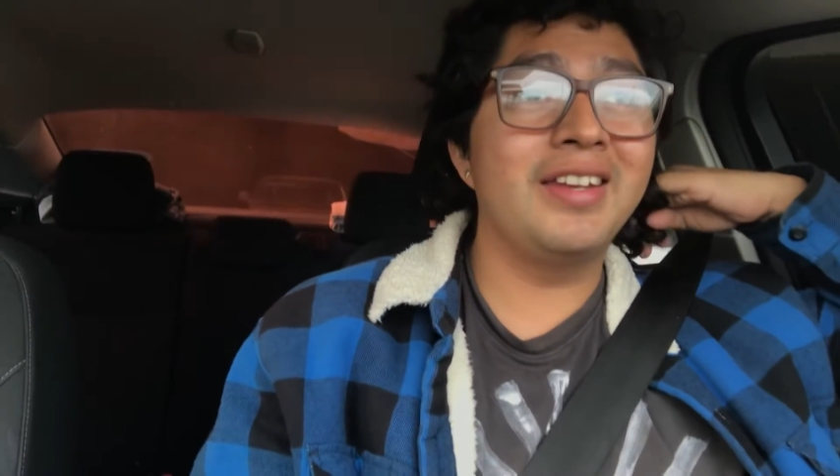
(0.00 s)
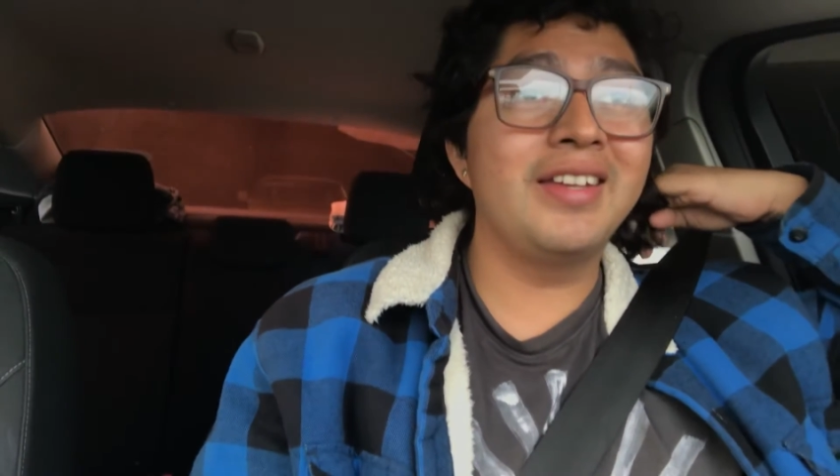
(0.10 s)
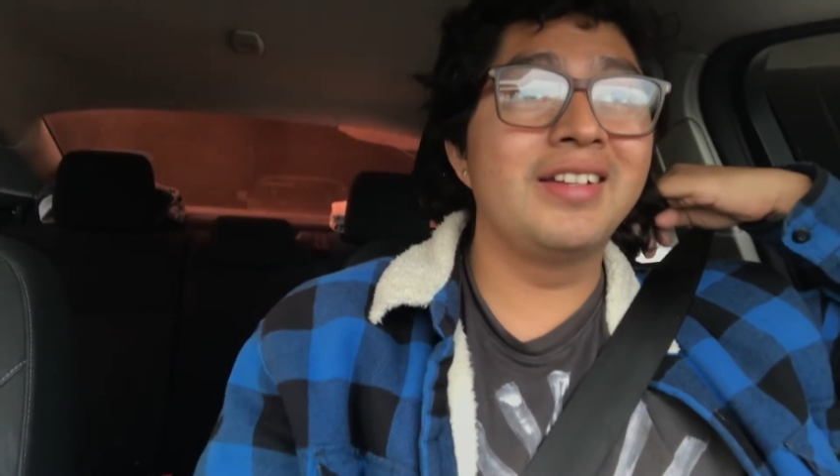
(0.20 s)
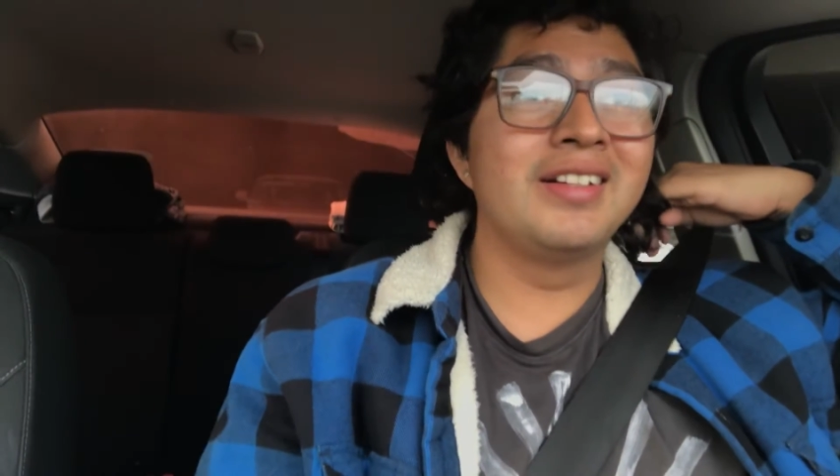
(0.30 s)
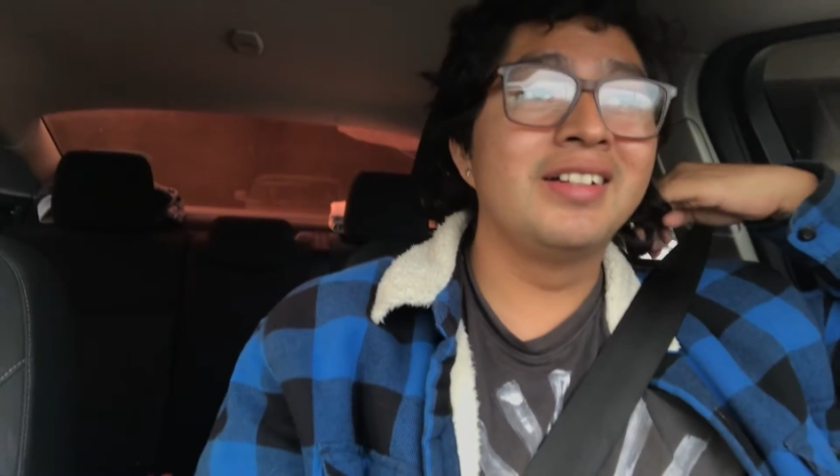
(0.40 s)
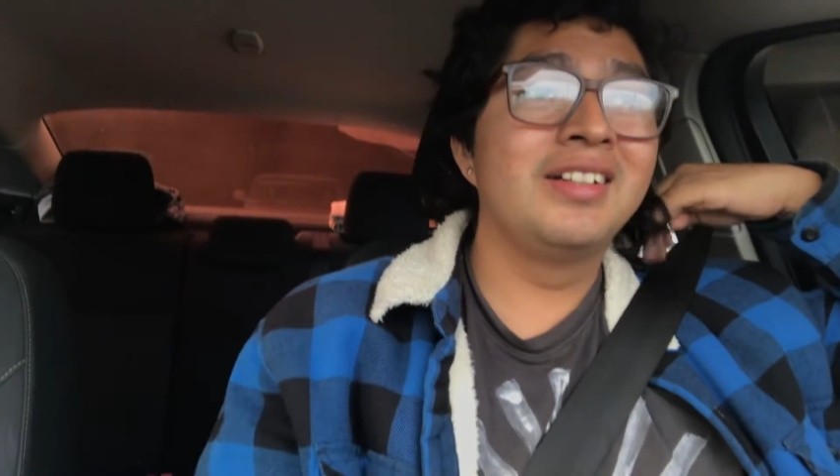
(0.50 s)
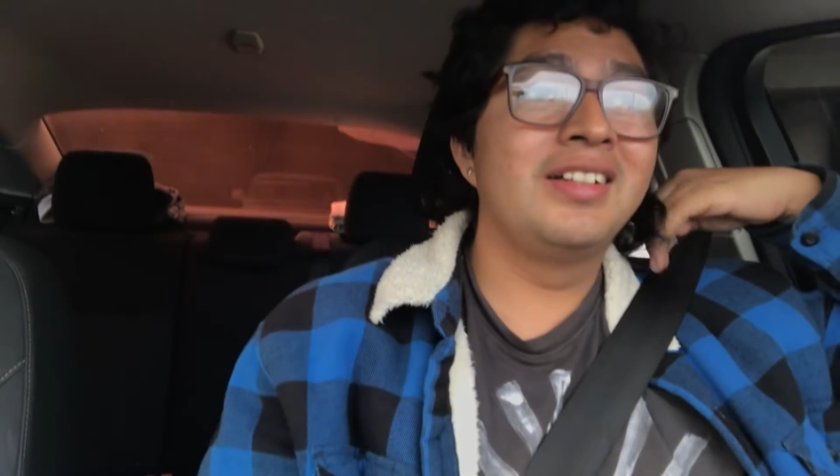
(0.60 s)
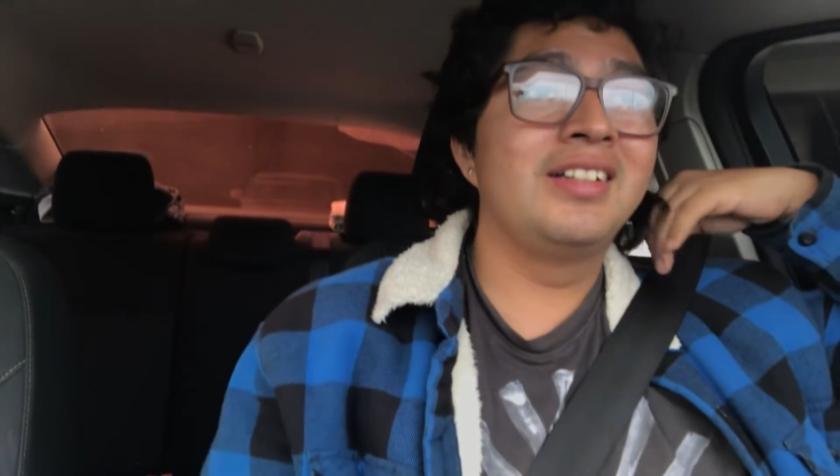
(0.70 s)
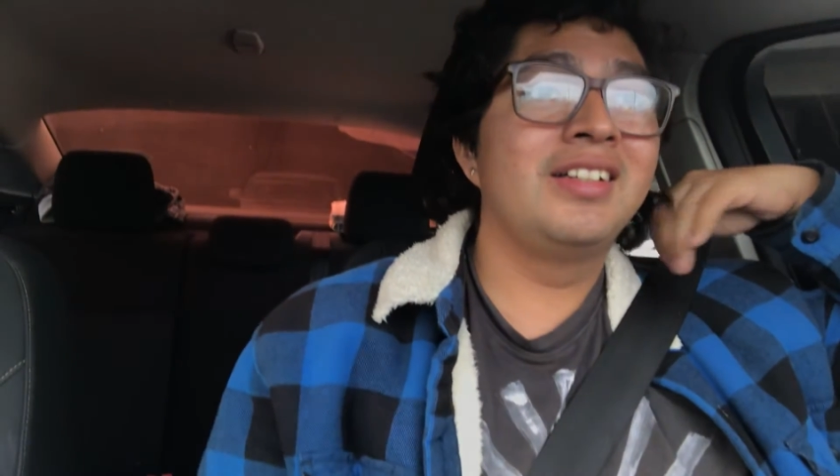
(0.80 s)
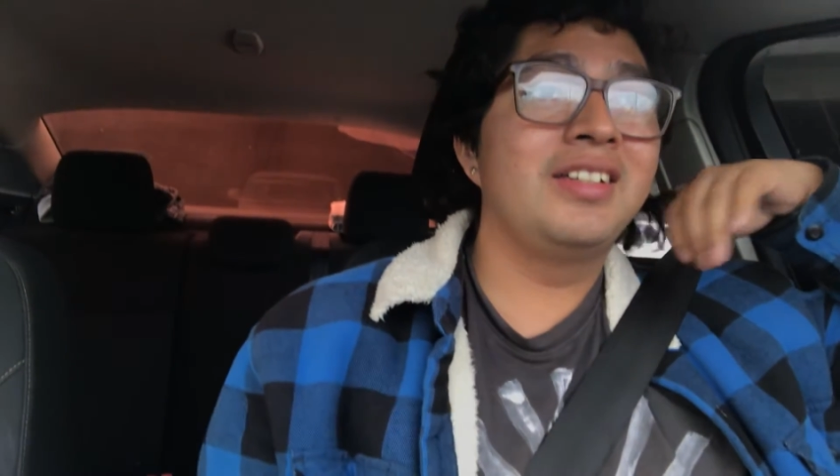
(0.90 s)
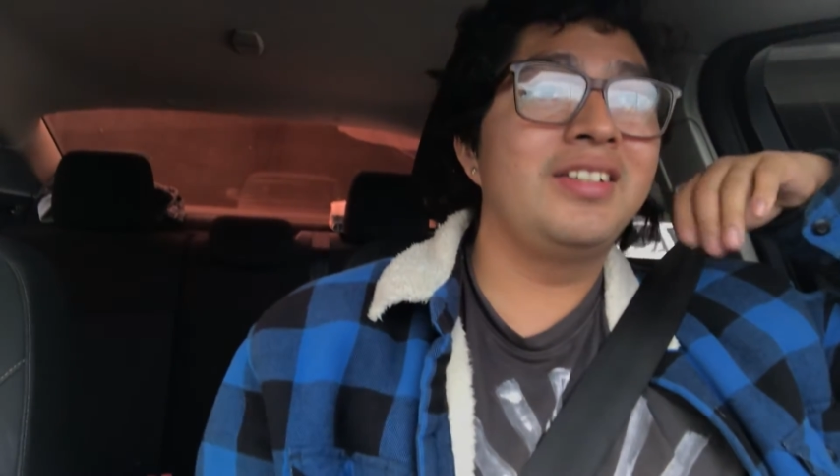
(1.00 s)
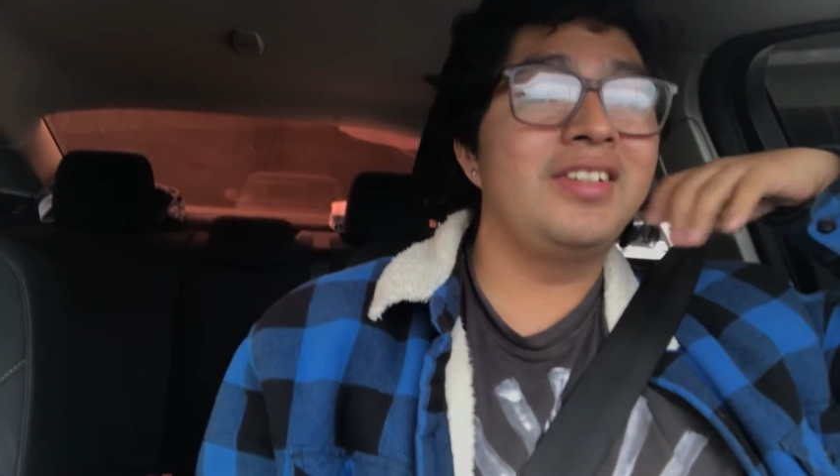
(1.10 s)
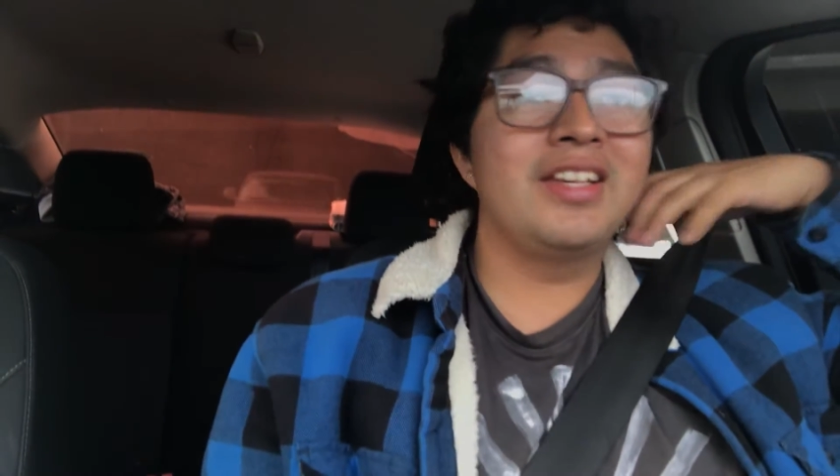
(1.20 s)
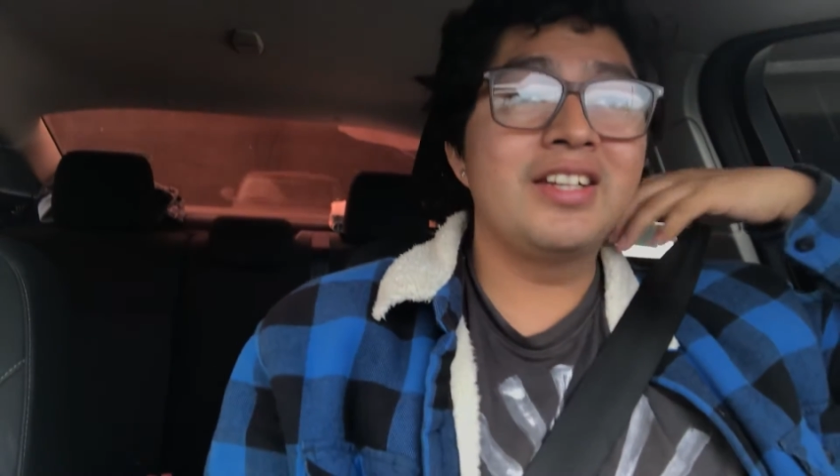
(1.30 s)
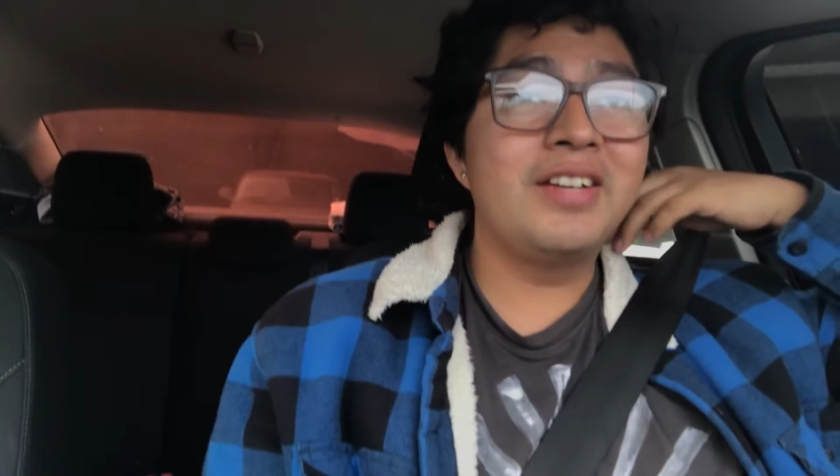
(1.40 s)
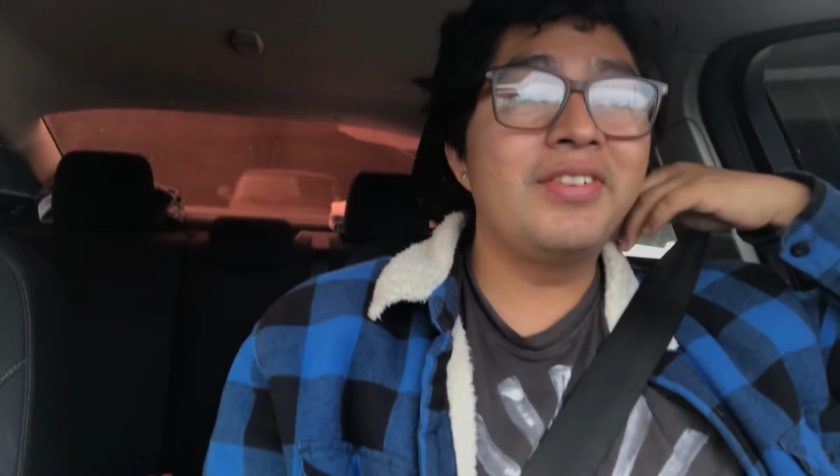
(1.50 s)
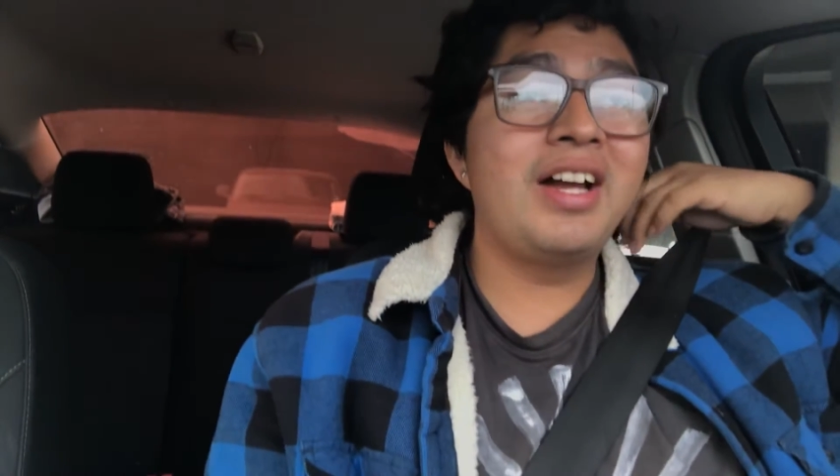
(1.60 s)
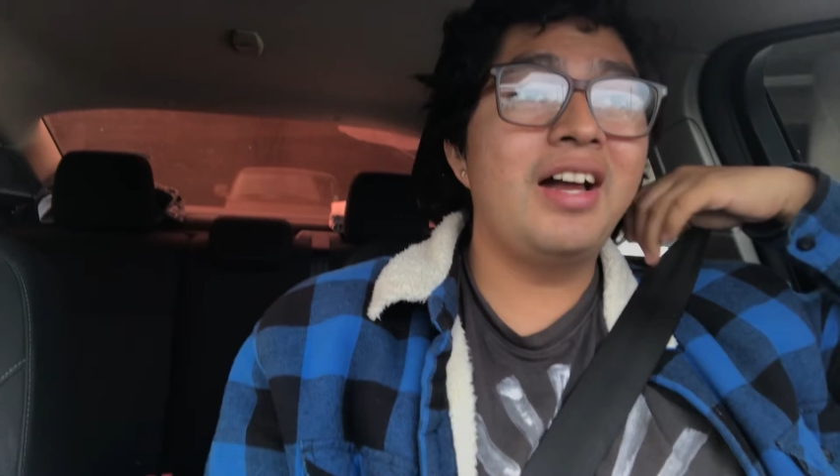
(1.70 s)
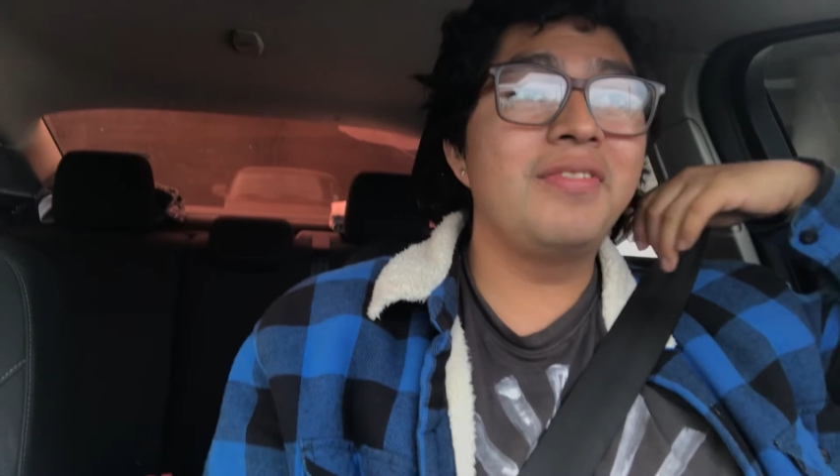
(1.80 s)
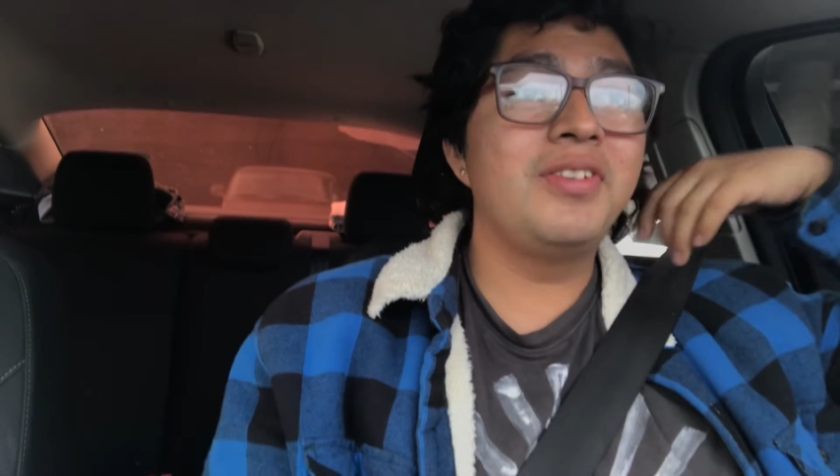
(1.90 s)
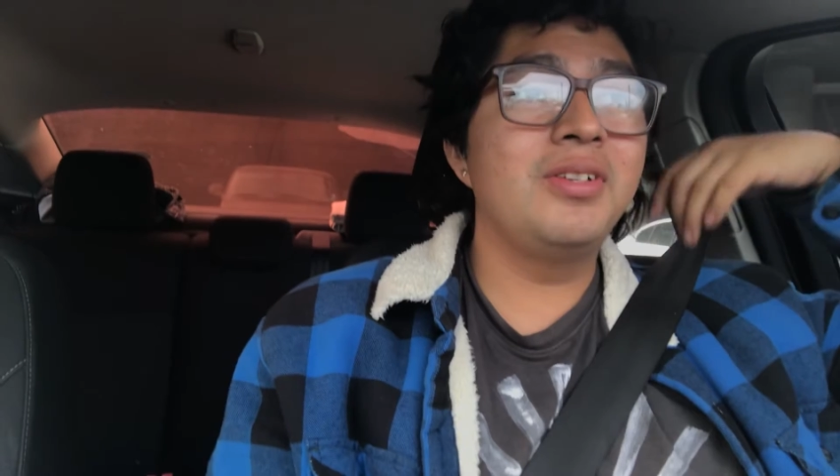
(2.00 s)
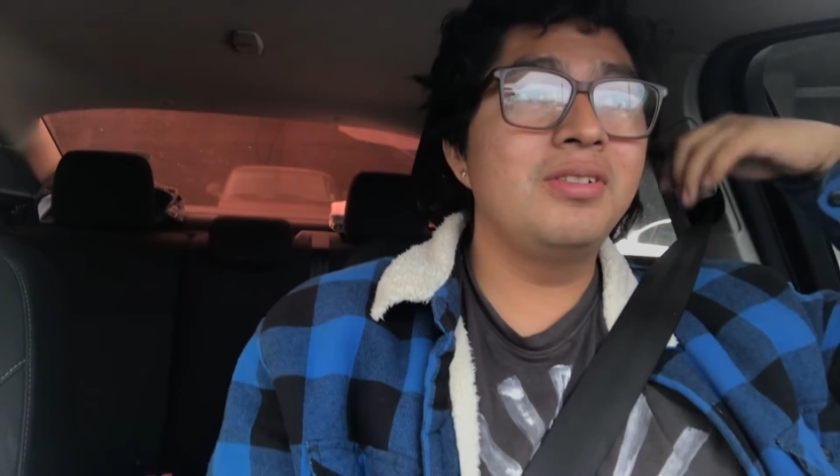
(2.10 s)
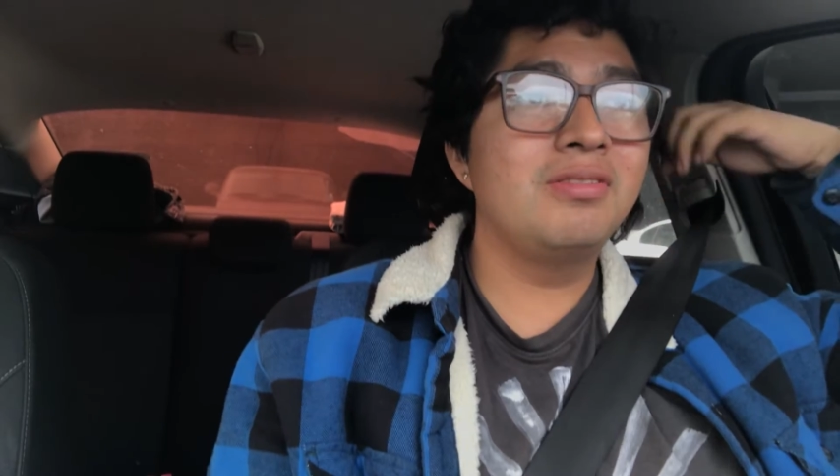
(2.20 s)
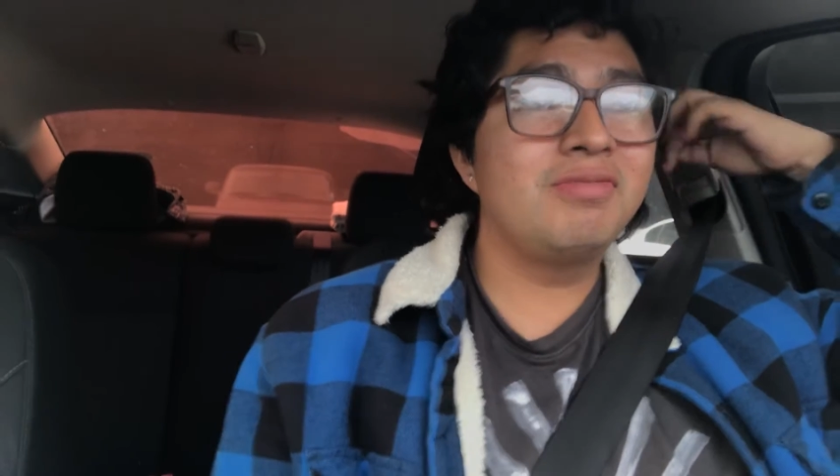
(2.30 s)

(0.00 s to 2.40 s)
like they can never have you.